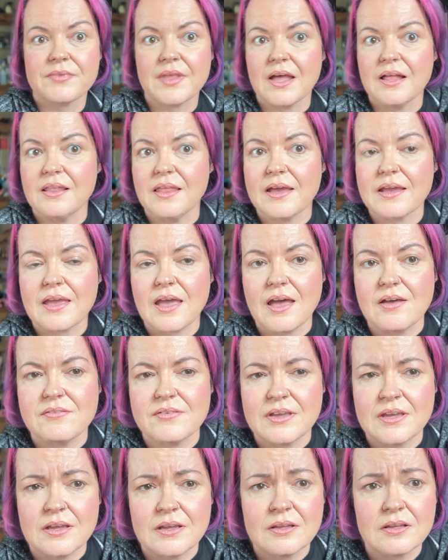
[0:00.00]
I like
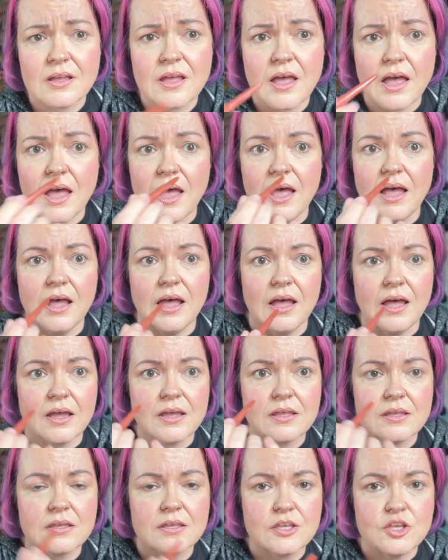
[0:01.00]
having a
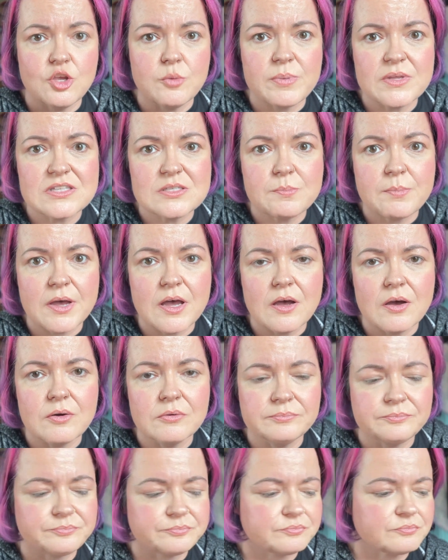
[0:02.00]
Cupid's
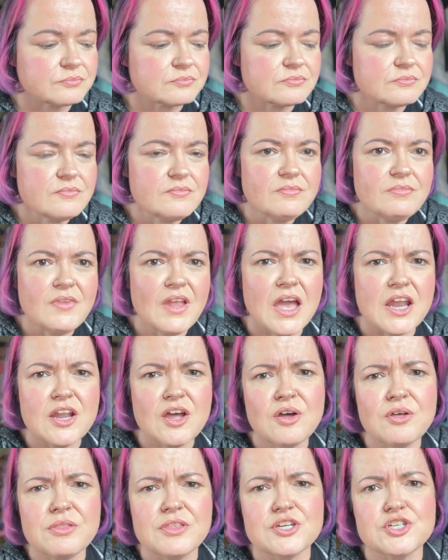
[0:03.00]
bow. I
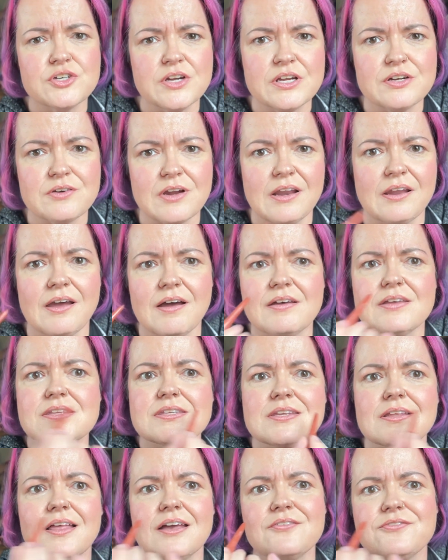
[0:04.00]
know the trend right now
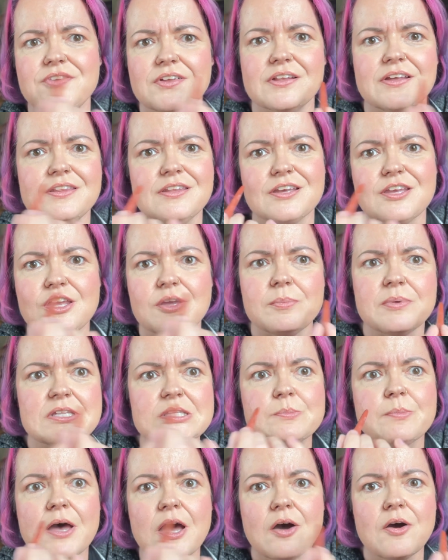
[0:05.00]
is to like fill in the
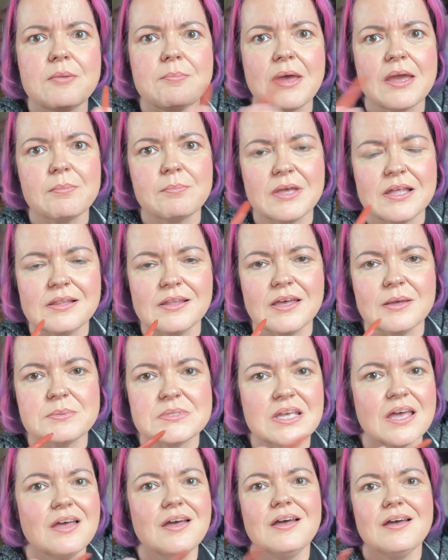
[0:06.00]
Cupid's bow and make big lips,